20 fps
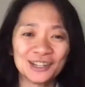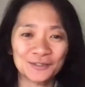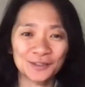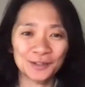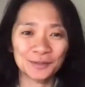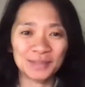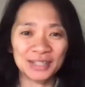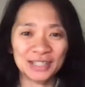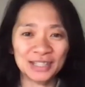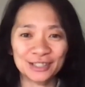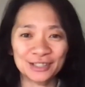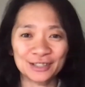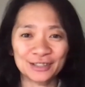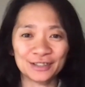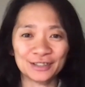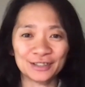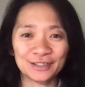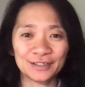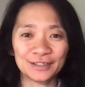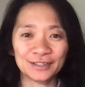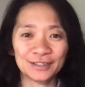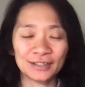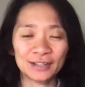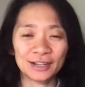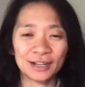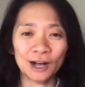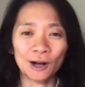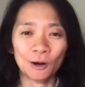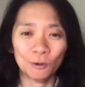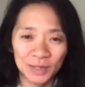for me to
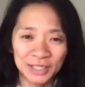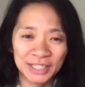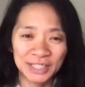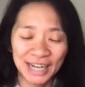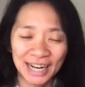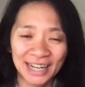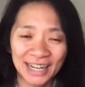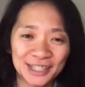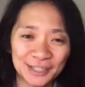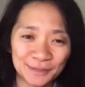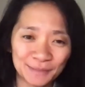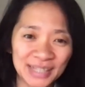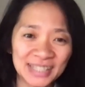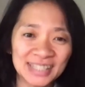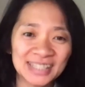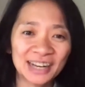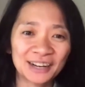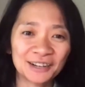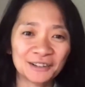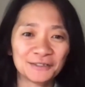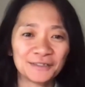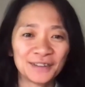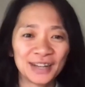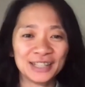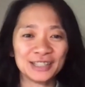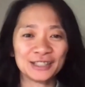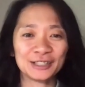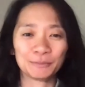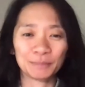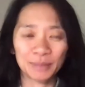always challenge myself
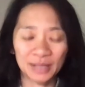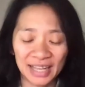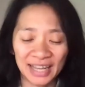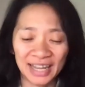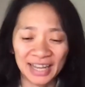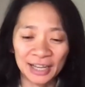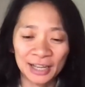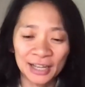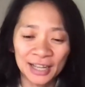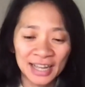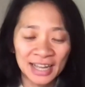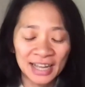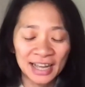and to play.